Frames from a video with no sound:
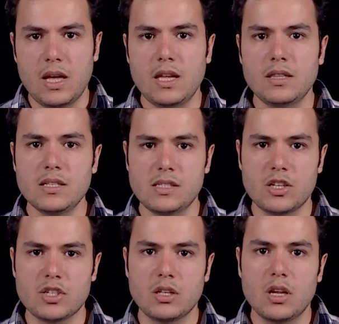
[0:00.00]
In this
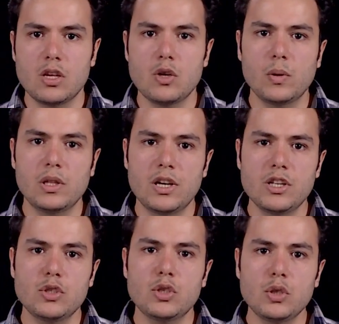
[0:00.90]
section, you will
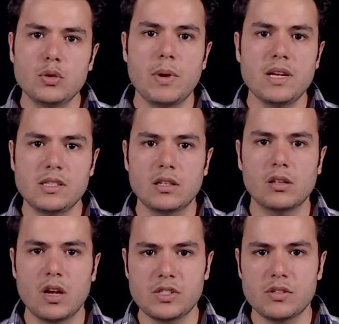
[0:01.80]
learn two basic
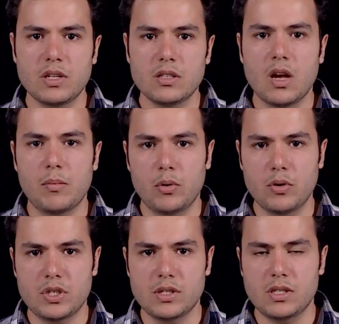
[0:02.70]
clustering
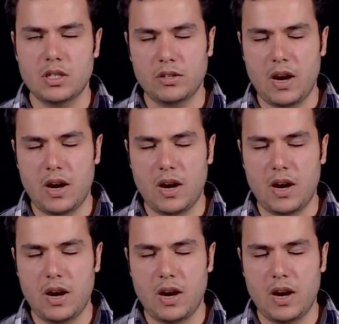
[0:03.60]
approaches in